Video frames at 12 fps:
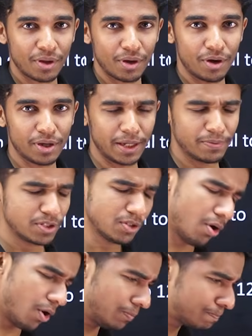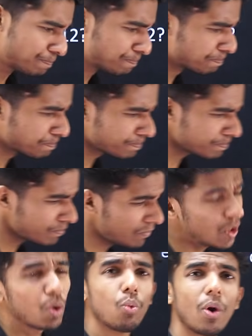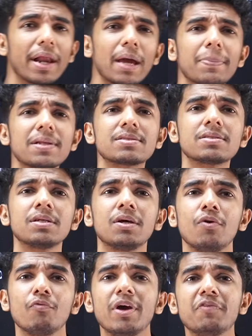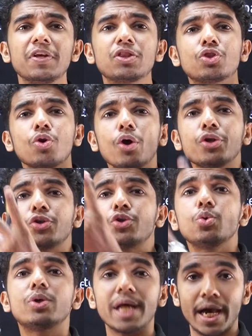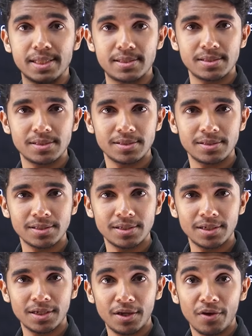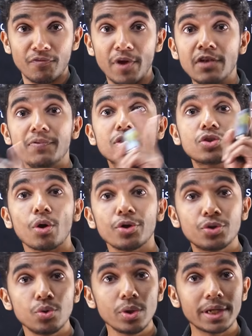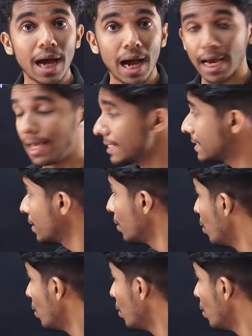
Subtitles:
Okay, so what happens when we throw 2 dice? When we throw 2 dice,